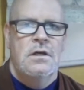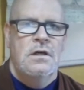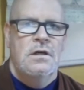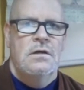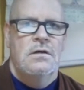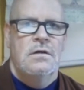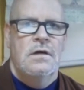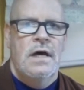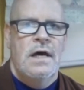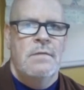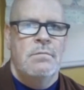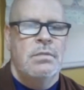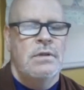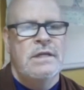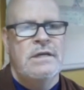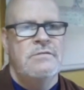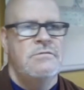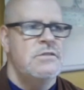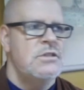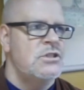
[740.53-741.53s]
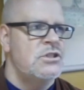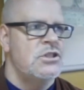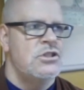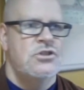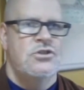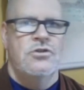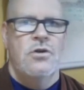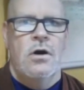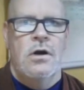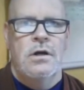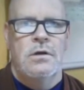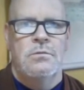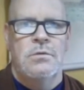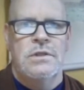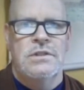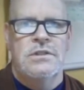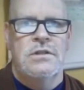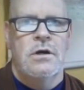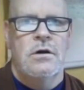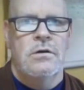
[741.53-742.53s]
I believe we just started what's
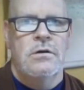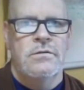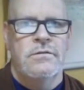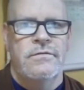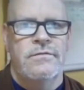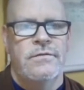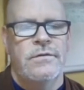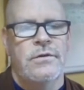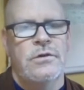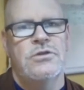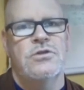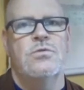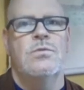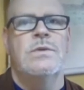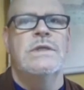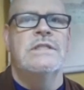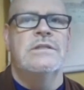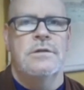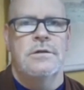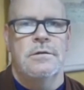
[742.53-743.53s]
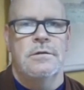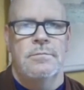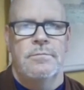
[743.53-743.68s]
called First Winter.